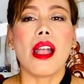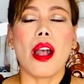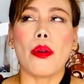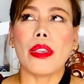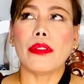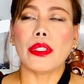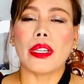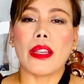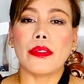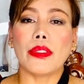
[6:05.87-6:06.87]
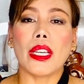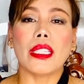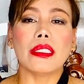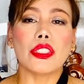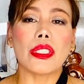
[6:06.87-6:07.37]
However, I've
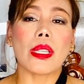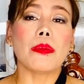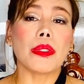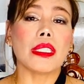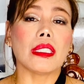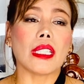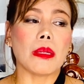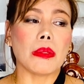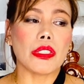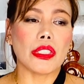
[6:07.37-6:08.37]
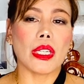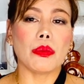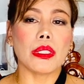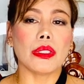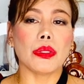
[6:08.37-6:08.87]
done something that I must share
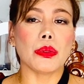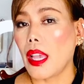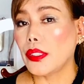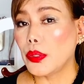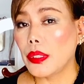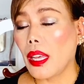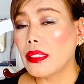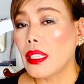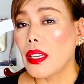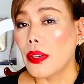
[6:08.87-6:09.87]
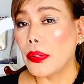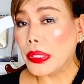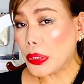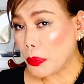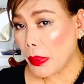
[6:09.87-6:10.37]
with you. I do not
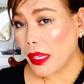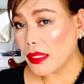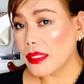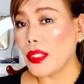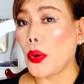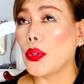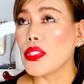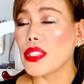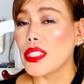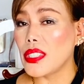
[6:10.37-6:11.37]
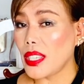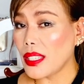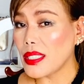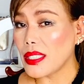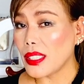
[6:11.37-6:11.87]
recommend or
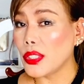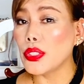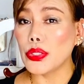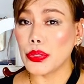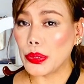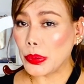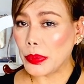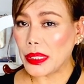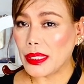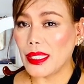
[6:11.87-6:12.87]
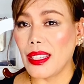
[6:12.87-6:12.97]
suggest you should do it.